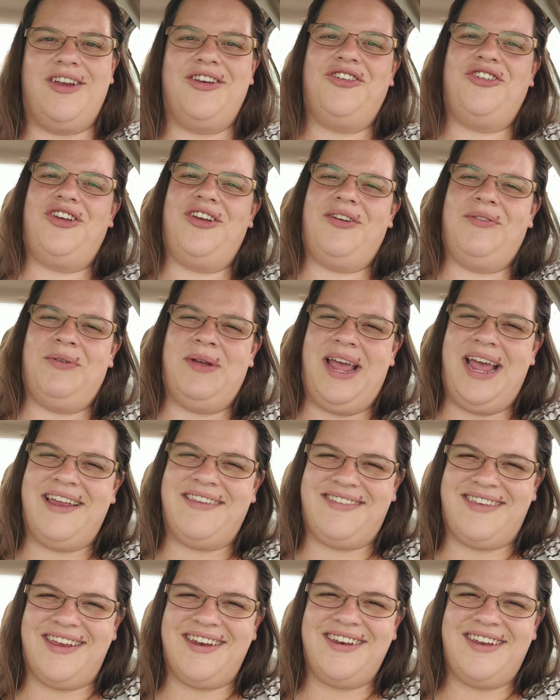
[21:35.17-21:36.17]
And she
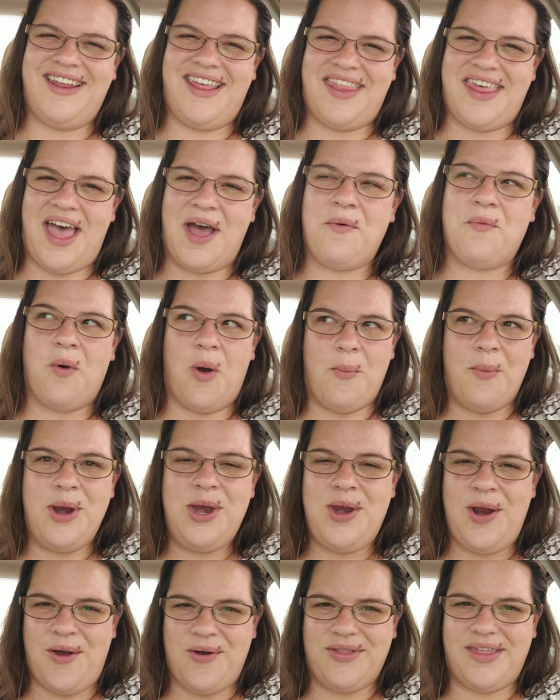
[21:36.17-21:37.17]
hits into that
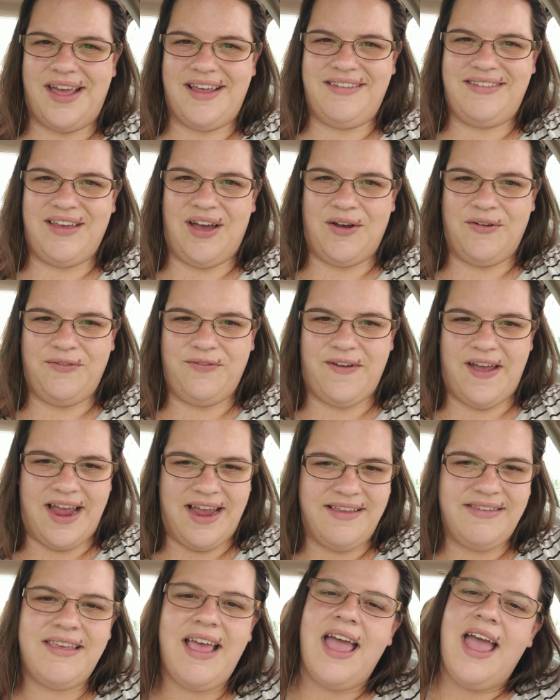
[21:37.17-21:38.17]
Woman Know Thyself
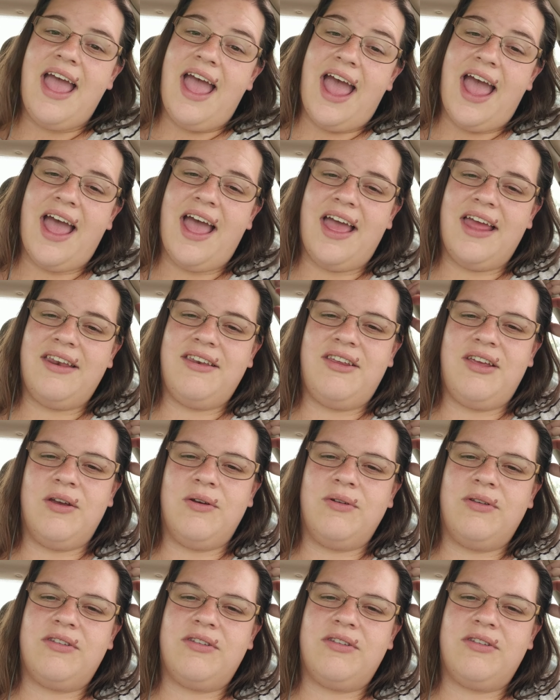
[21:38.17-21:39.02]
phase, and